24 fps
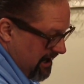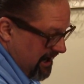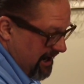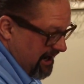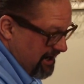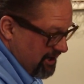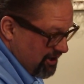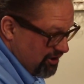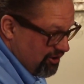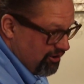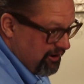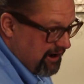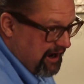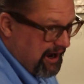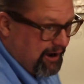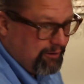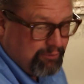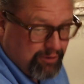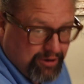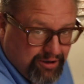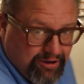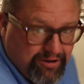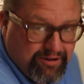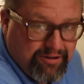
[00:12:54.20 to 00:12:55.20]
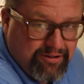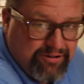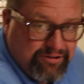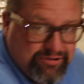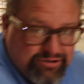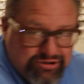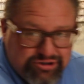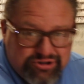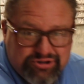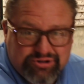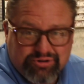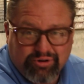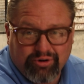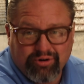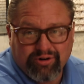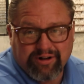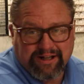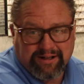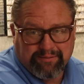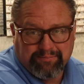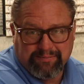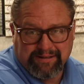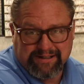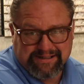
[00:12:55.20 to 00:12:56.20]
I know I will
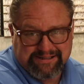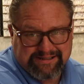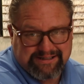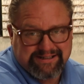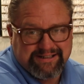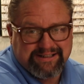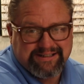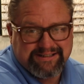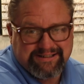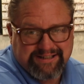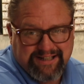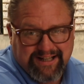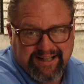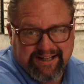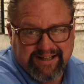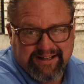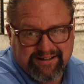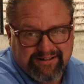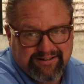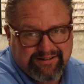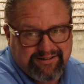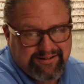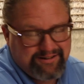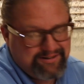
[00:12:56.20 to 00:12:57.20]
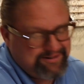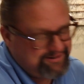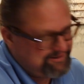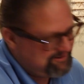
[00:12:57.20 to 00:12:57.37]
sorely miss these days.